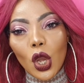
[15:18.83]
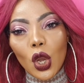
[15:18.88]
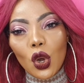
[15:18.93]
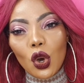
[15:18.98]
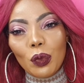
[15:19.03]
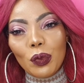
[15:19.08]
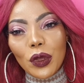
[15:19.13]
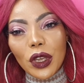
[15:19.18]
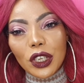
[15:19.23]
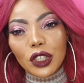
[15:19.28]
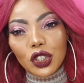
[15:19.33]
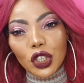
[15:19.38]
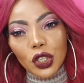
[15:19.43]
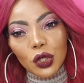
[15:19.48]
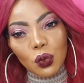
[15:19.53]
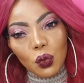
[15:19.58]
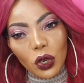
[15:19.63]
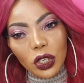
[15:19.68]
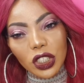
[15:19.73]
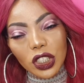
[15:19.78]
Hope you
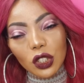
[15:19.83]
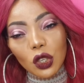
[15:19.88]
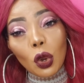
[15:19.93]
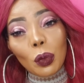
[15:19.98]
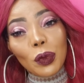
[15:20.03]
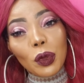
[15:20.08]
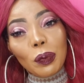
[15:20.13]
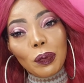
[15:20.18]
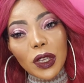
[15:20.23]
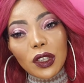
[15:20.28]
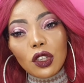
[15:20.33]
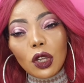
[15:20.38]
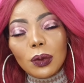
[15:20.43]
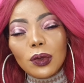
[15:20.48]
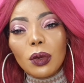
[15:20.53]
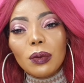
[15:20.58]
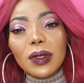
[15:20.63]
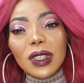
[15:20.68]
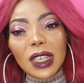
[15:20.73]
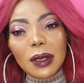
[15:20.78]
enjoyed watching. Hope you picked up
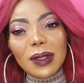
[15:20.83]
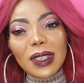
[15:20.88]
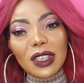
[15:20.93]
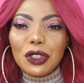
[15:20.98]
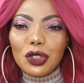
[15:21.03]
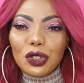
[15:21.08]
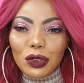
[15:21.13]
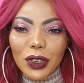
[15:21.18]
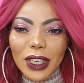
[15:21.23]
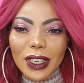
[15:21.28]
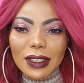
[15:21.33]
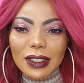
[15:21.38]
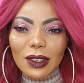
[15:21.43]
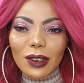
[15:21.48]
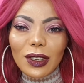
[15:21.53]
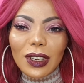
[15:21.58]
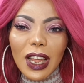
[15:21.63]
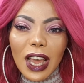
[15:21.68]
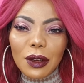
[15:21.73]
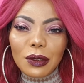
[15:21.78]
some tips and tricks
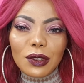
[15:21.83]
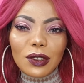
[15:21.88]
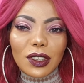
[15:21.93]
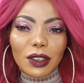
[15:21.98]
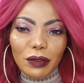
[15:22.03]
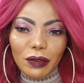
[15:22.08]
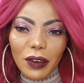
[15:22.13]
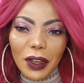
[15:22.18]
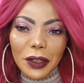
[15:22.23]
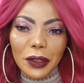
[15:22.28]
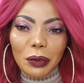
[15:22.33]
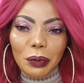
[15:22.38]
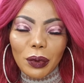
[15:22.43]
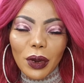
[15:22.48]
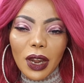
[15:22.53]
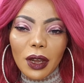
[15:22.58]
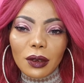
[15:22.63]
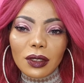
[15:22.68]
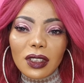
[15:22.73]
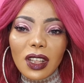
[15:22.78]
on how to define your
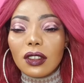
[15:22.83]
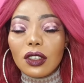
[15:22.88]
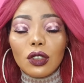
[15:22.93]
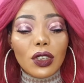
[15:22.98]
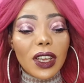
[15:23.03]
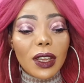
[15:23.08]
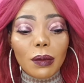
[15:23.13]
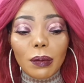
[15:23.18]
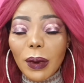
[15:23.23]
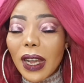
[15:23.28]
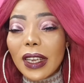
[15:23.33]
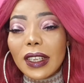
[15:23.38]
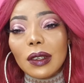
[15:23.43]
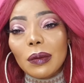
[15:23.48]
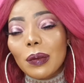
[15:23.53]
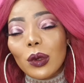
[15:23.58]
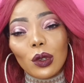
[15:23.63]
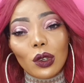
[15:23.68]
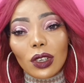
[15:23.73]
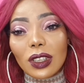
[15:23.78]
brows. You can buy the
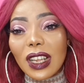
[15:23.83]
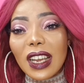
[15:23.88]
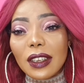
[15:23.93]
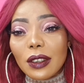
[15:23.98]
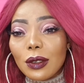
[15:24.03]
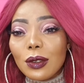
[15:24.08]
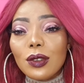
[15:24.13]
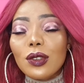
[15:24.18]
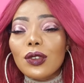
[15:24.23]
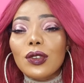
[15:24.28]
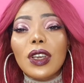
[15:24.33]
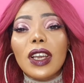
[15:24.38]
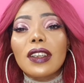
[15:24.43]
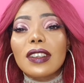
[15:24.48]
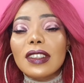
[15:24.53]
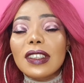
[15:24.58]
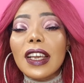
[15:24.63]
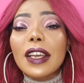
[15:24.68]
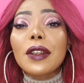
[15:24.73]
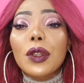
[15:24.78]
product I use. You can
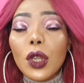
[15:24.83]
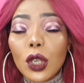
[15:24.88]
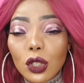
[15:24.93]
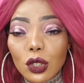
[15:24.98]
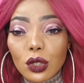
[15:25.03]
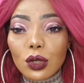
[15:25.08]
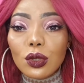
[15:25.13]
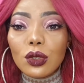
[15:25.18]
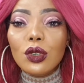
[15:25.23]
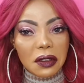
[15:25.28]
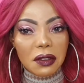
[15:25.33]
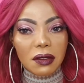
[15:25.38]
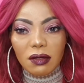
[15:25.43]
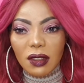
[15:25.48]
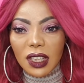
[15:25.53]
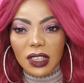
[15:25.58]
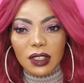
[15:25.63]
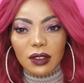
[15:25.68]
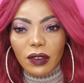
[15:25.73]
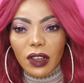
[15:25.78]
decide not to.
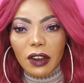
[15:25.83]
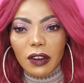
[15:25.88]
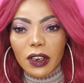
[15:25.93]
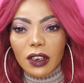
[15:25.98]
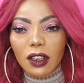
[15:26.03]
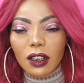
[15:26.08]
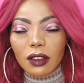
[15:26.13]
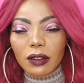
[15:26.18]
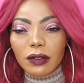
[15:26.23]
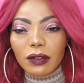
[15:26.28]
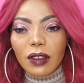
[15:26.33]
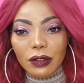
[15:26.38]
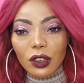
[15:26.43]
That's fair enough.